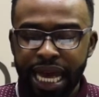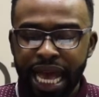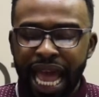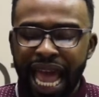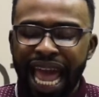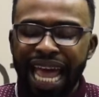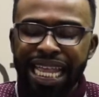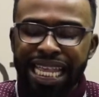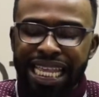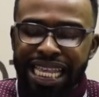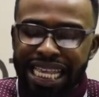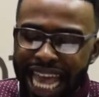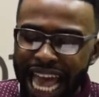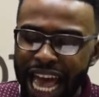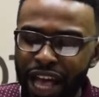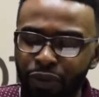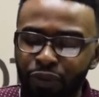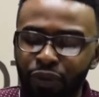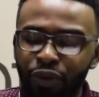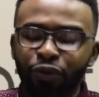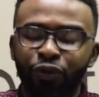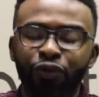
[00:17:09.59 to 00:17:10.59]
And
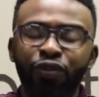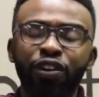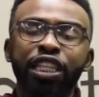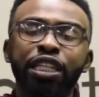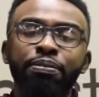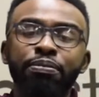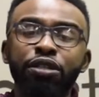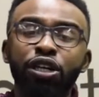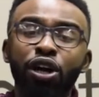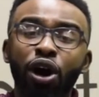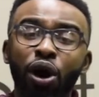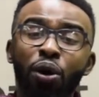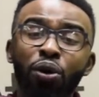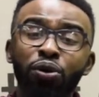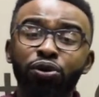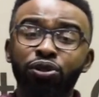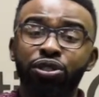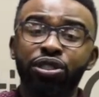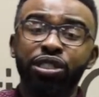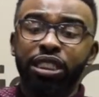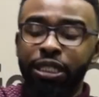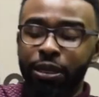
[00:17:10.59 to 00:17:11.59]
yet, when Philip goes
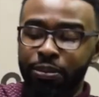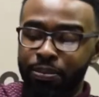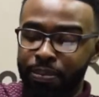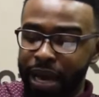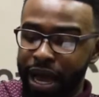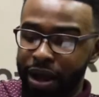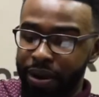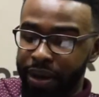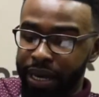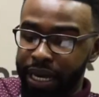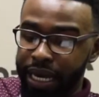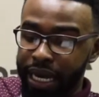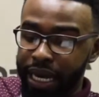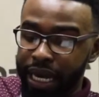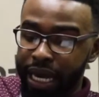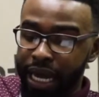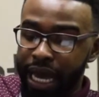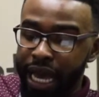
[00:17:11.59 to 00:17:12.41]
to Samaria,